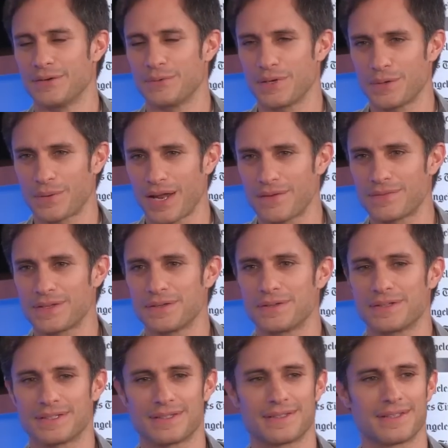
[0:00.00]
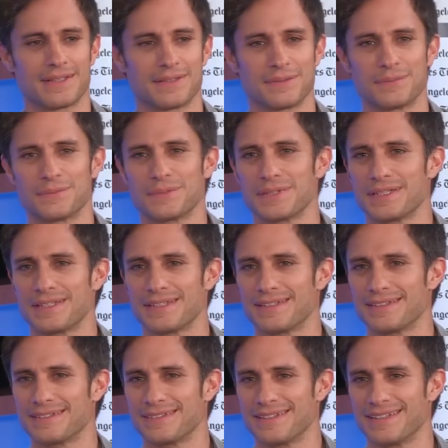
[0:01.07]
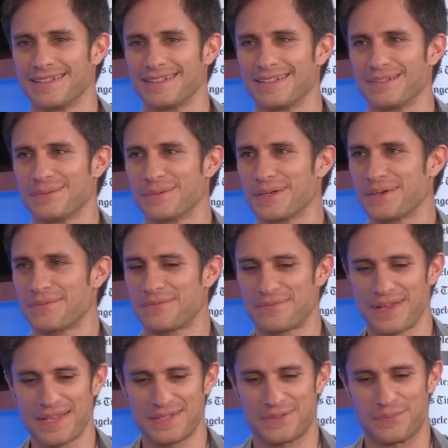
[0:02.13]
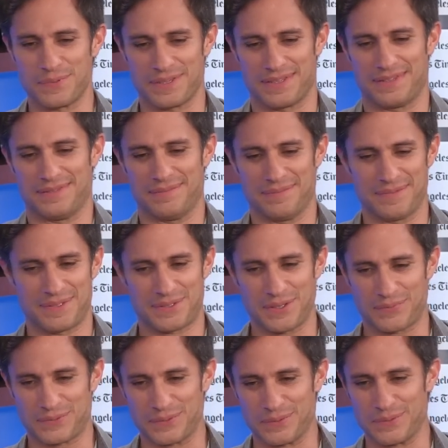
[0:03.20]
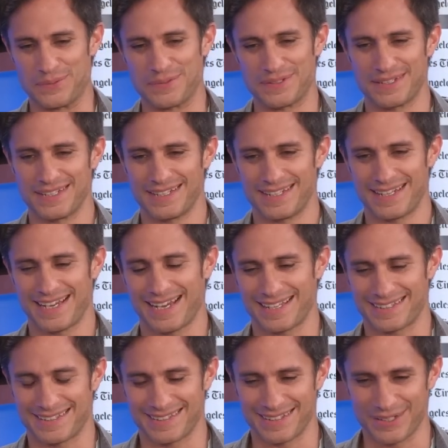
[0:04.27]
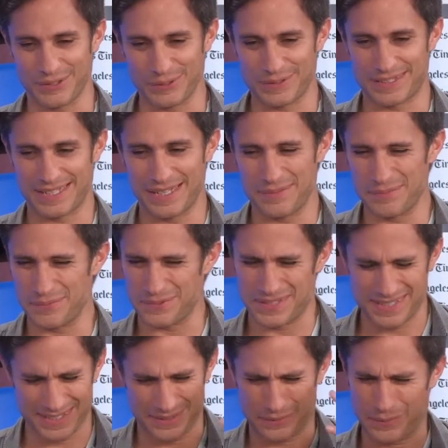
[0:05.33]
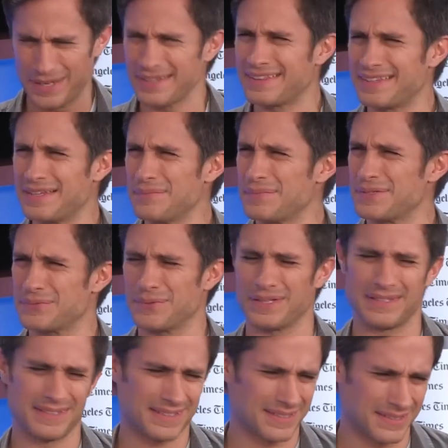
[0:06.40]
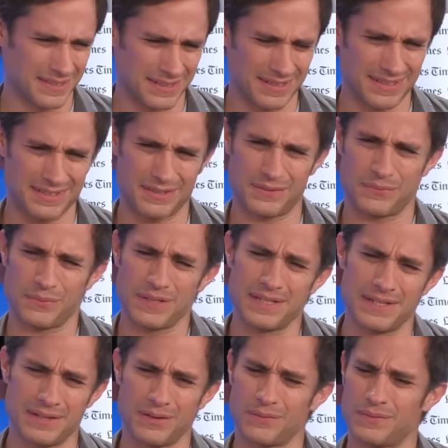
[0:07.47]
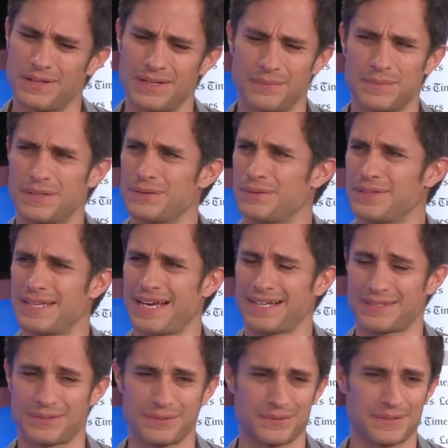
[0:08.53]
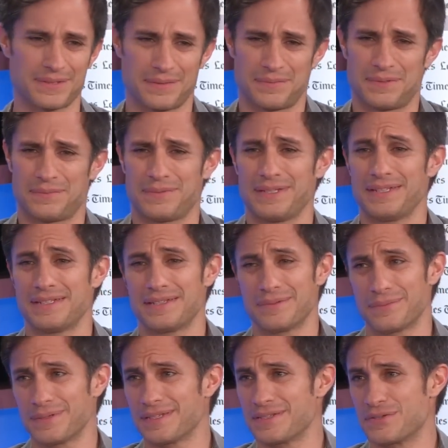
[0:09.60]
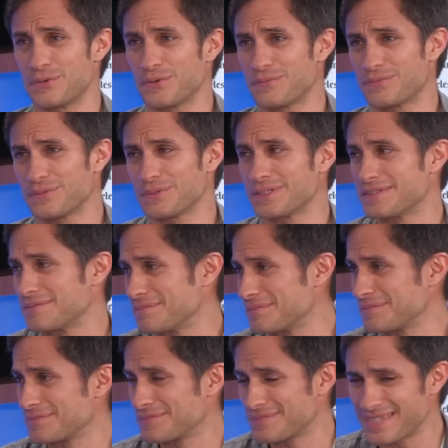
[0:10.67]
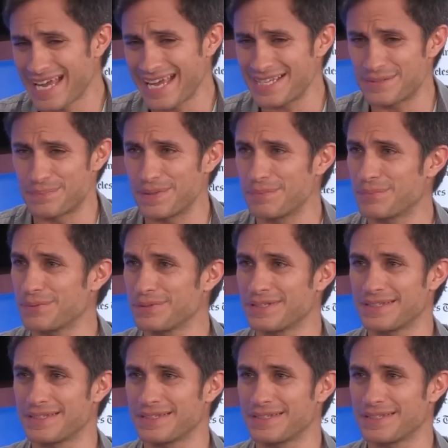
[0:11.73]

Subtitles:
arrive there and we are faced with stuff to do, and the whole team, which is a great team as well, it's really lovely. I mean, all the actors, I mean, really, really joyful and nice people.